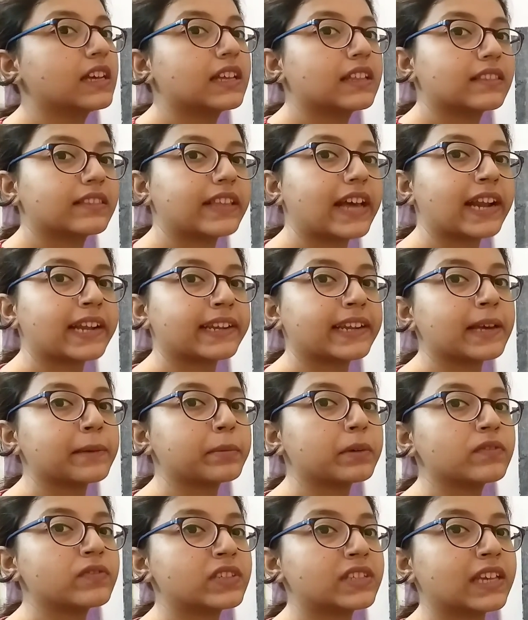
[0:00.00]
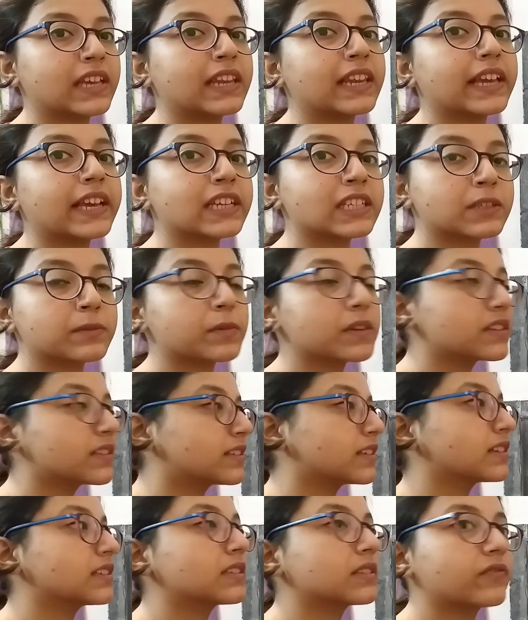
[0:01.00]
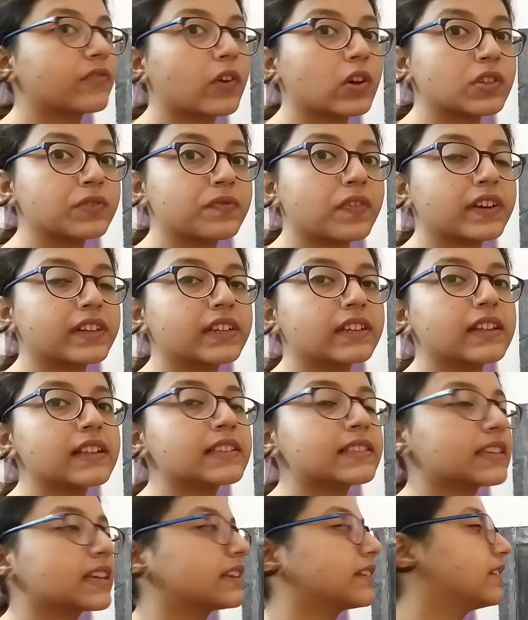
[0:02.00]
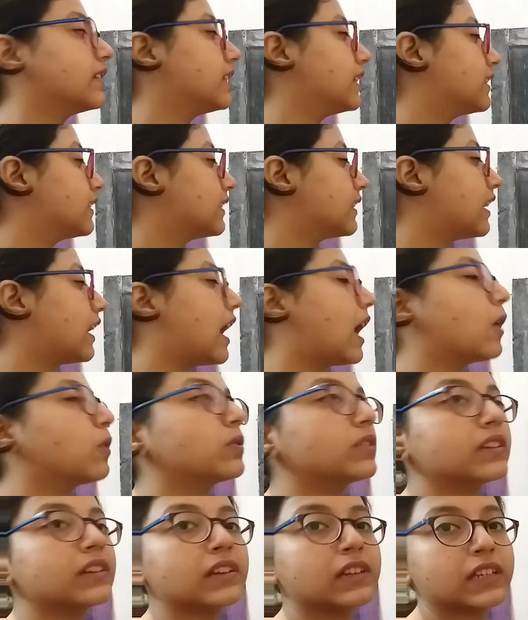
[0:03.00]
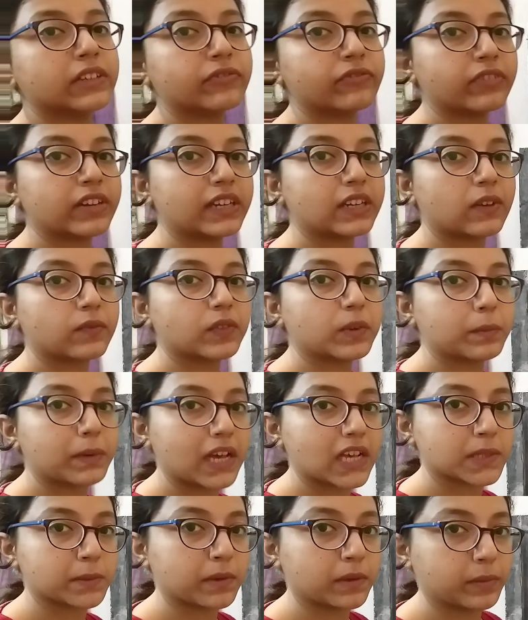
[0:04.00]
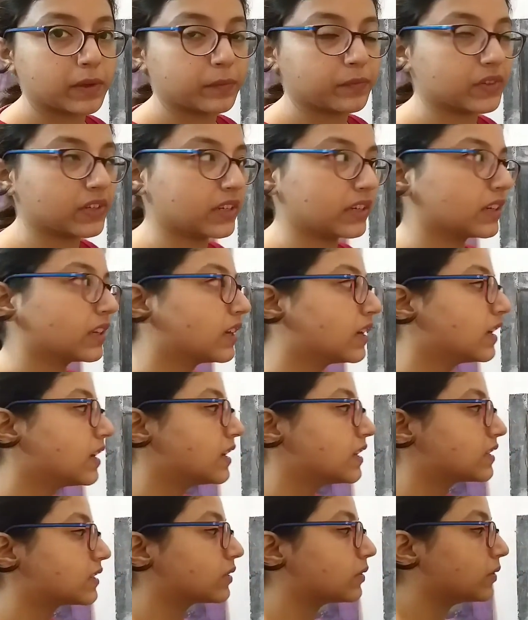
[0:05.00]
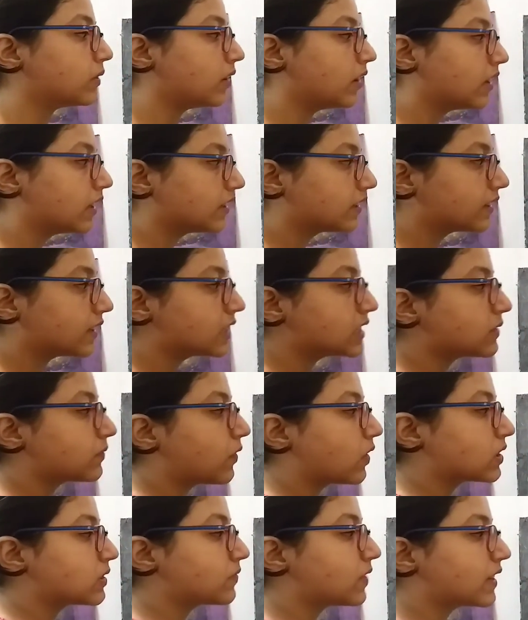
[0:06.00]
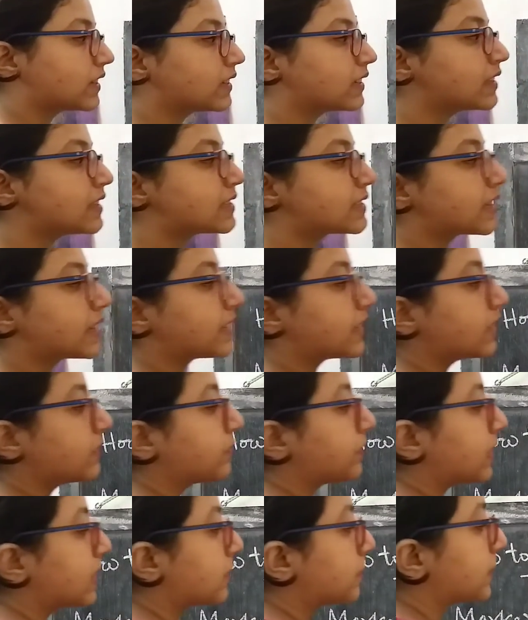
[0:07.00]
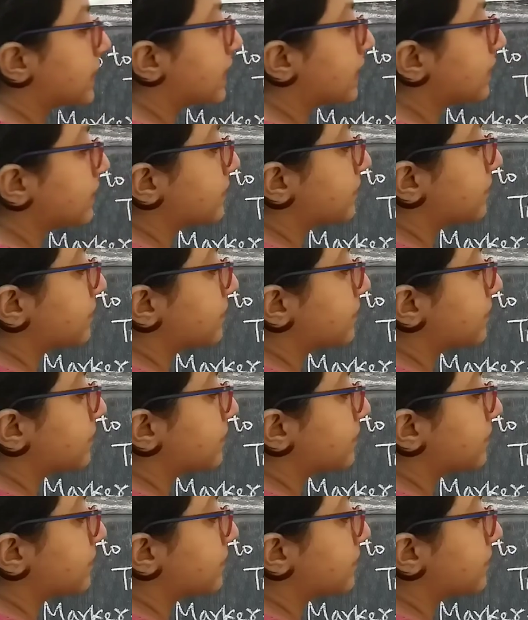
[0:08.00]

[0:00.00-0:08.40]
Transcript: that type of cell expresses phosphatidylserine in the outer leaflet of the plasma membrane. So this phosphatidylserine will be